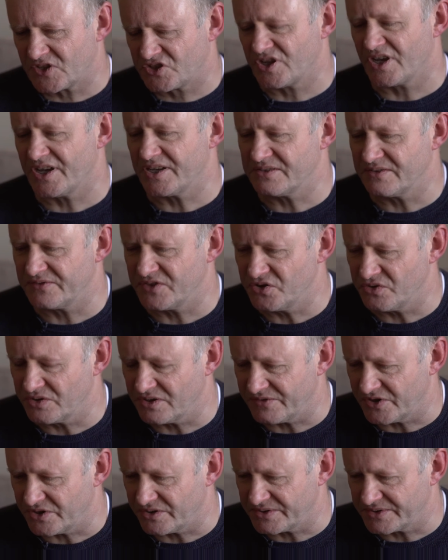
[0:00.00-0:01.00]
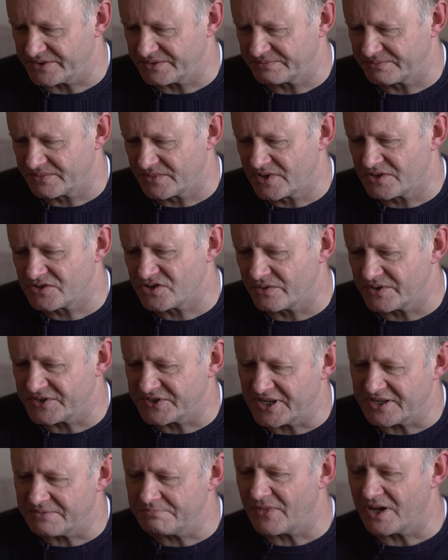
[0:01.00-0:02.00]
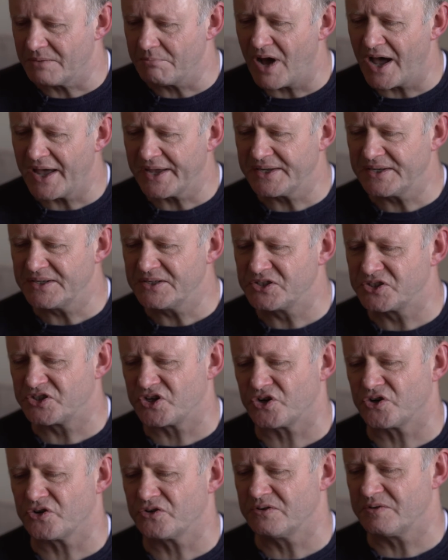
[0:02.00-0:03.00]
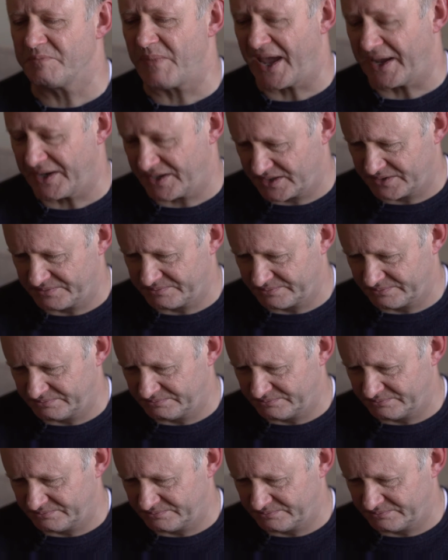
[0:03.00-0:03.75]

size of the universe. So he said, my mind turned back,